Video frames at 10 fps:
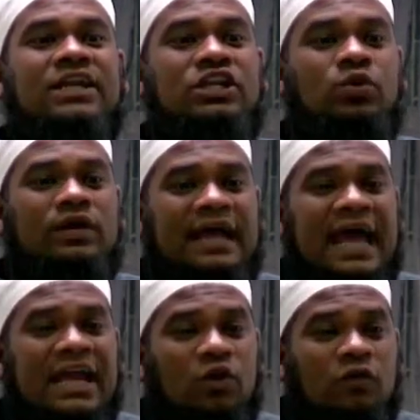10 to
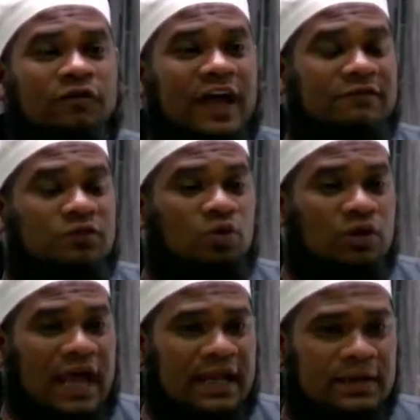9 or
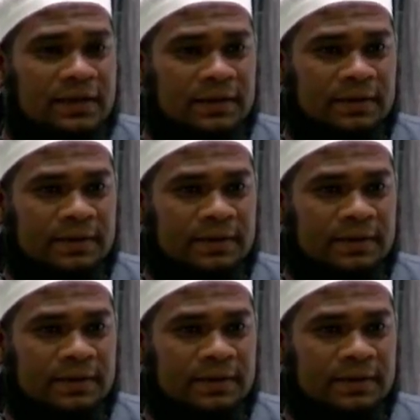5 to 9.